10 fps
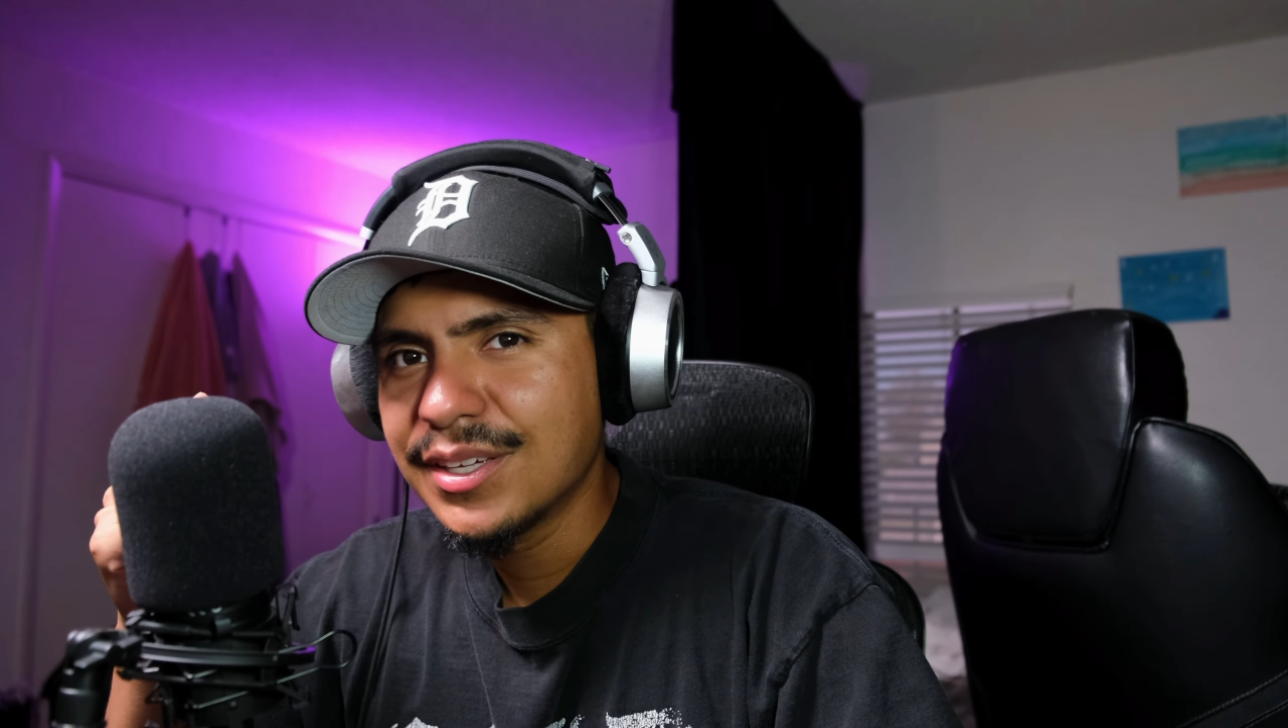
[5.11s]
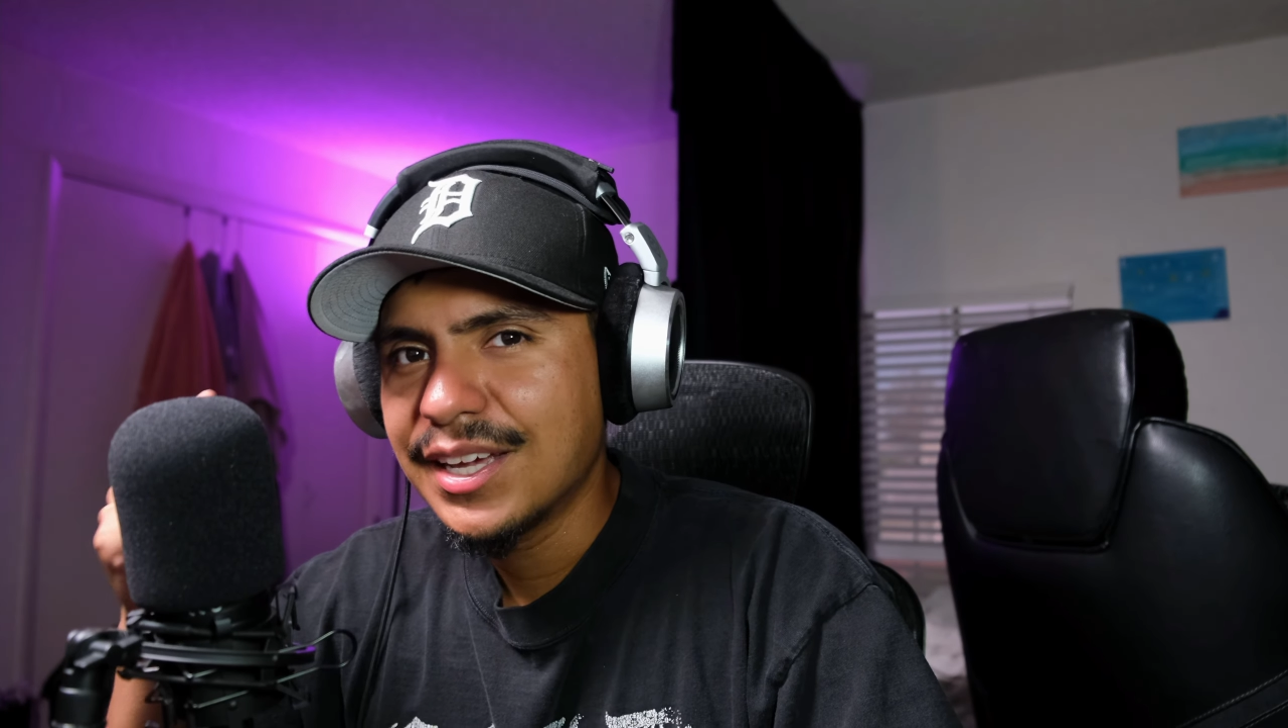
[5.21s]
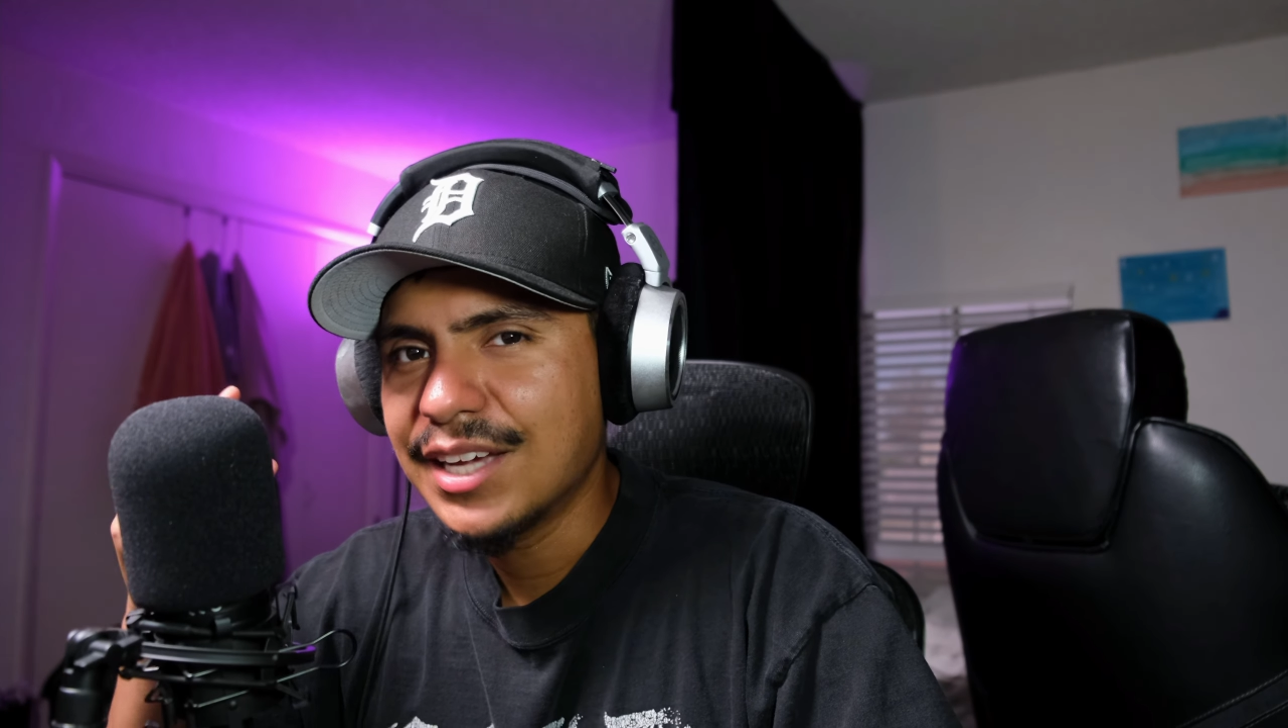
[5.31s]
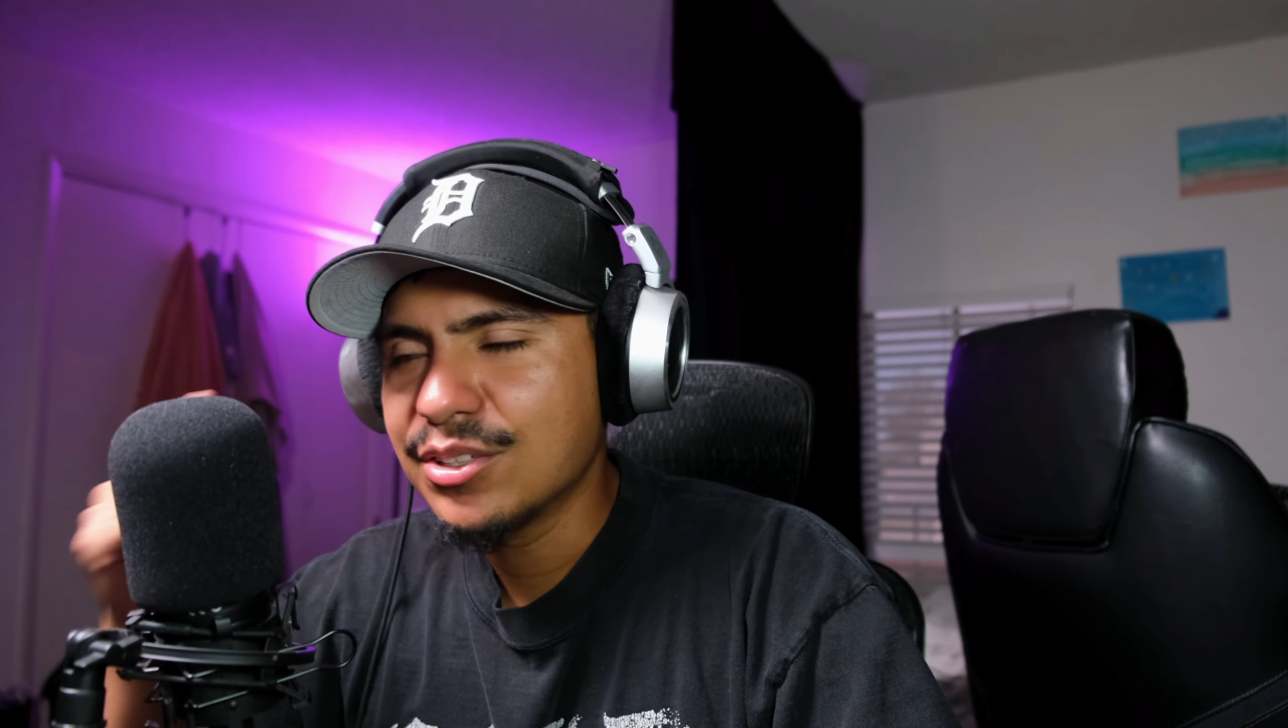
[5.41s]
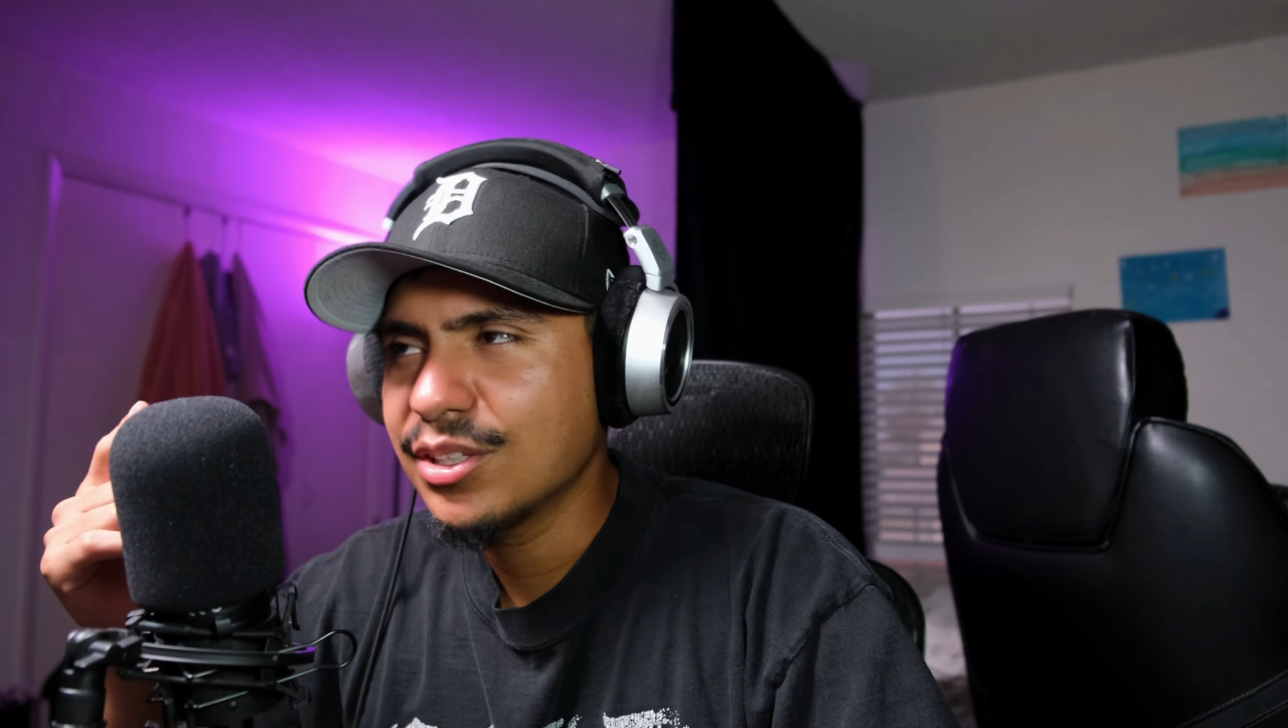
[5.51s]

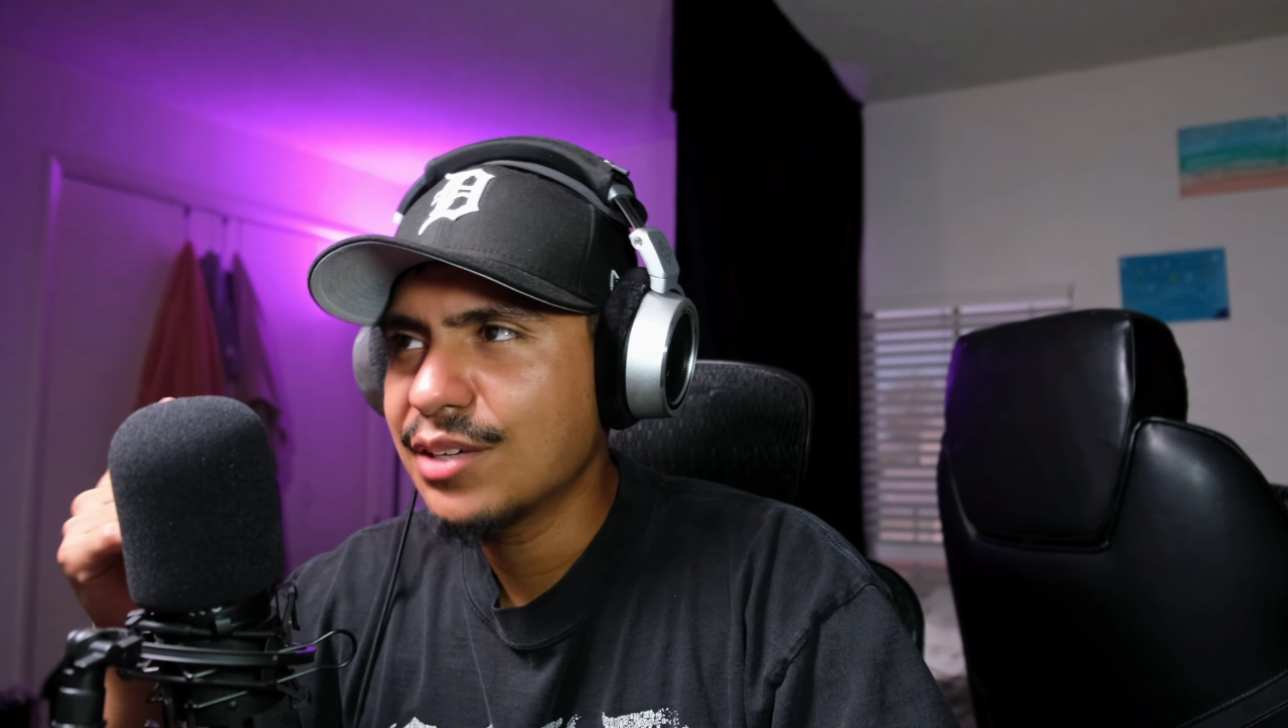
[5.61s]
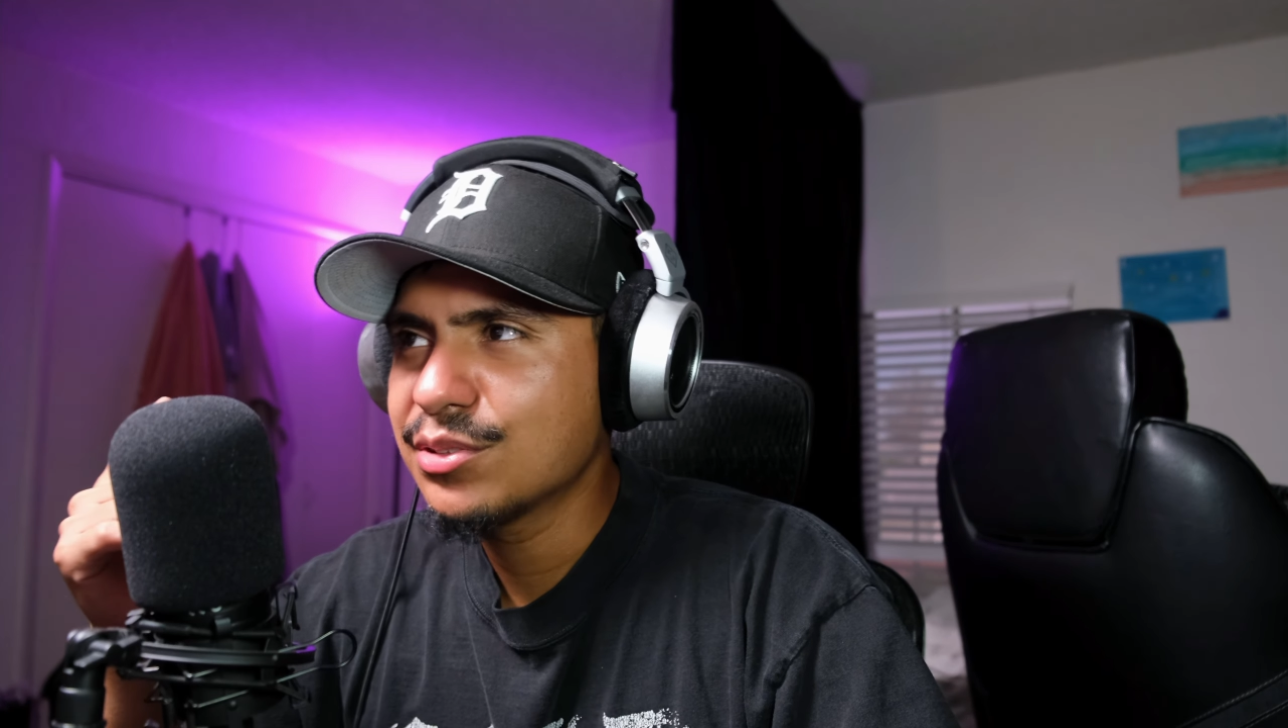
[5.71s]
and you love